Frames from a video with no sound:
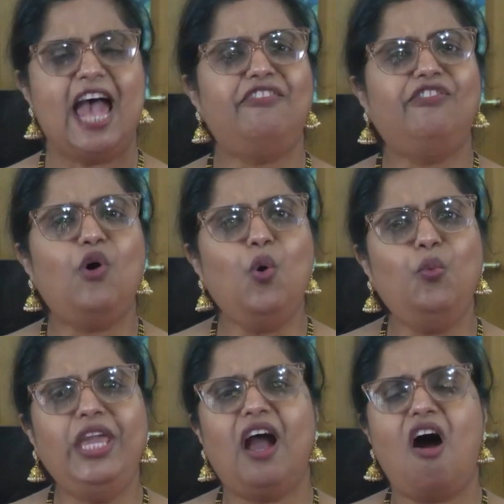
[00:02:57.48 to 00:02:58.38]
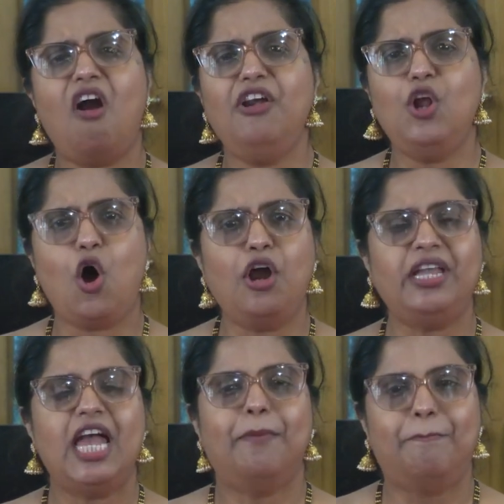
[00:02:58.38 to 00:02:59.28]
And so we are
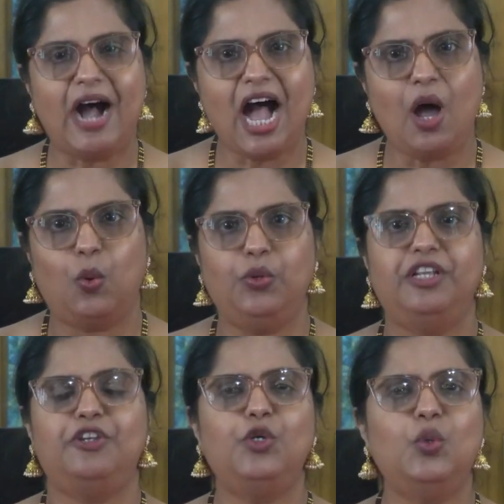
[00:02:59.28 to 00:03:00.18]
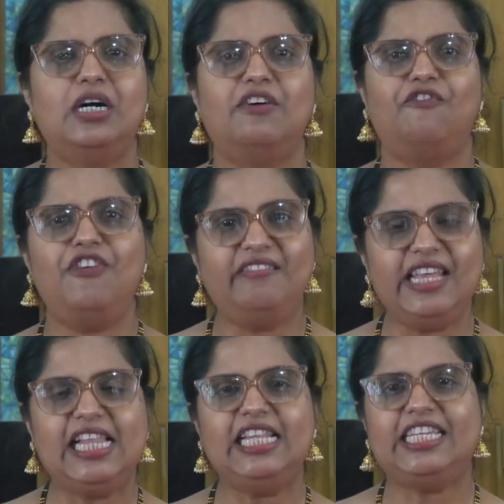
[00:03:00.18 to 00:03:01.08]
not bound to a
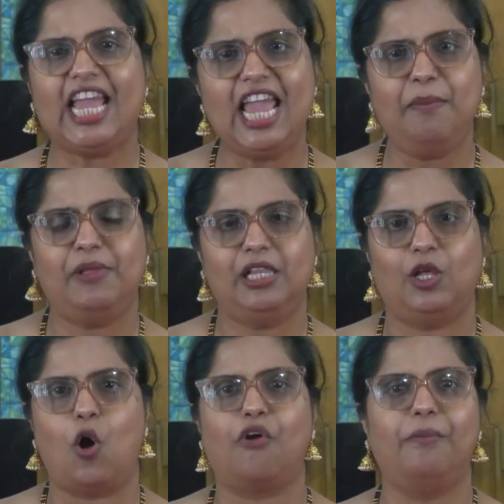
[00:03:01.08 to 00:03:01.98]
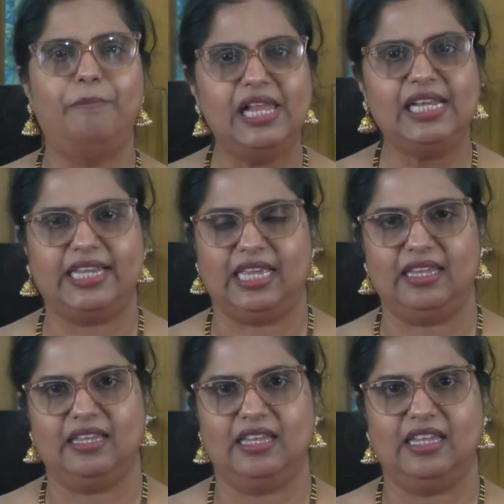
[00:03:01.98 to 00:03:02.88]
physical table or a building.